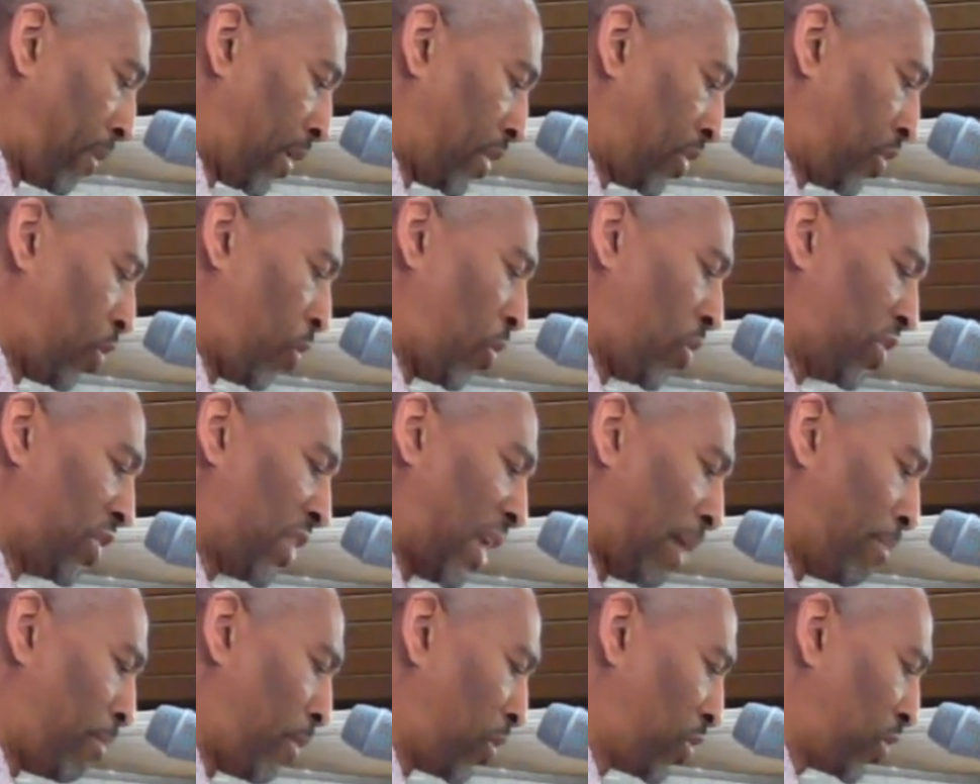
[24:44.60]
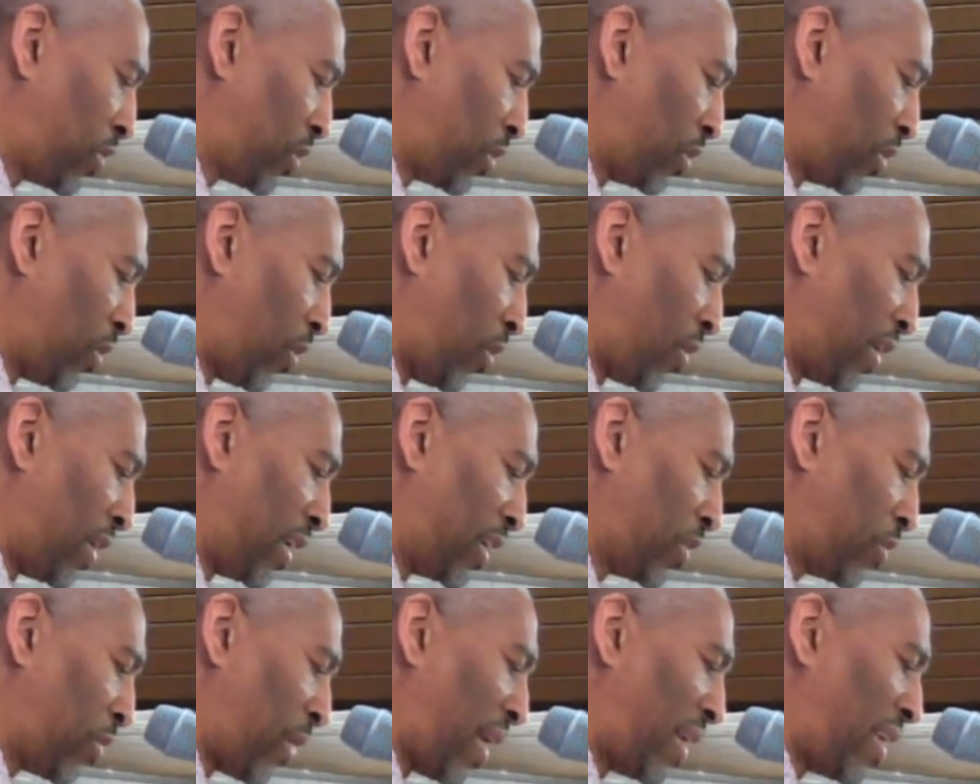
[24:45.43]
Show us thy mercy, O
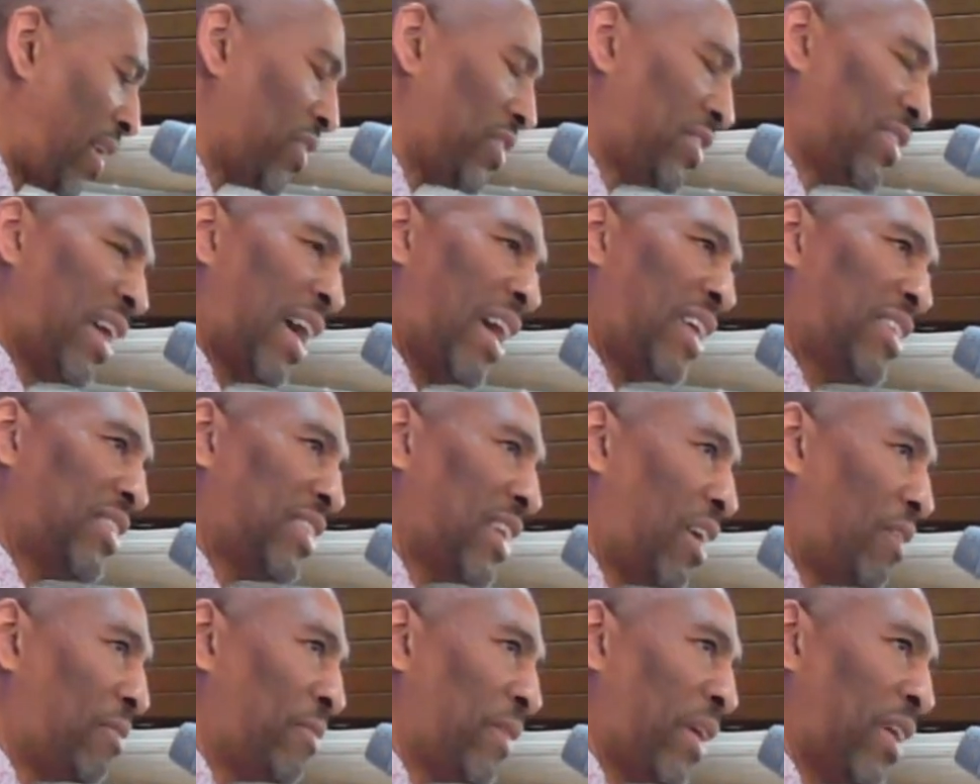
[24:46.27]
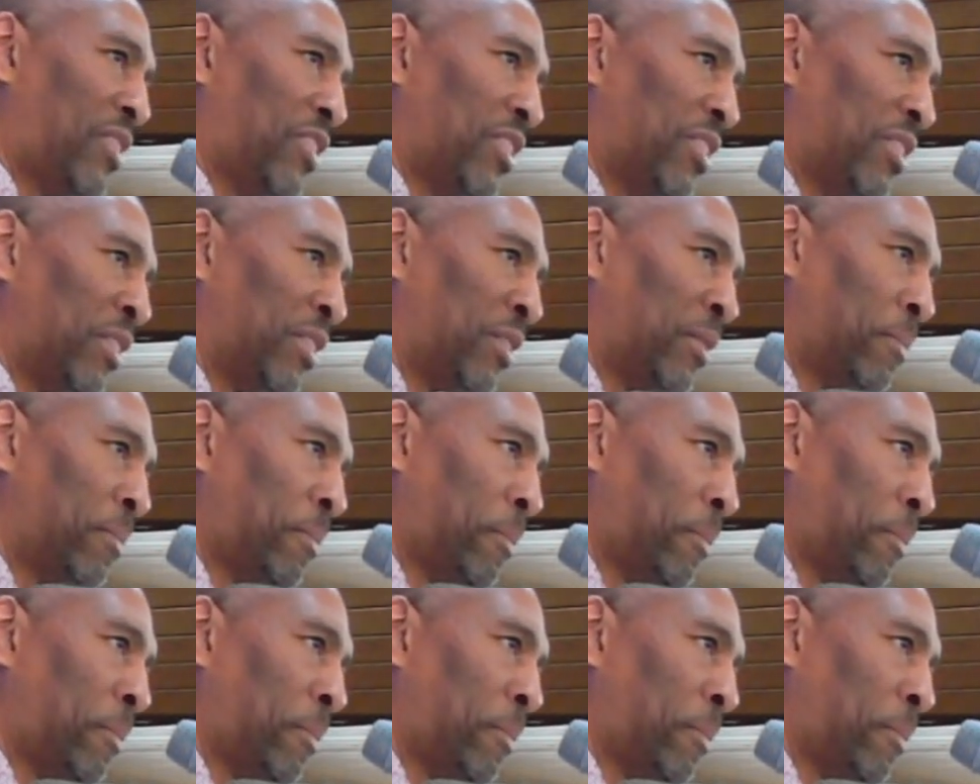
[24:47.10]
Lord, and grant us thy salvation.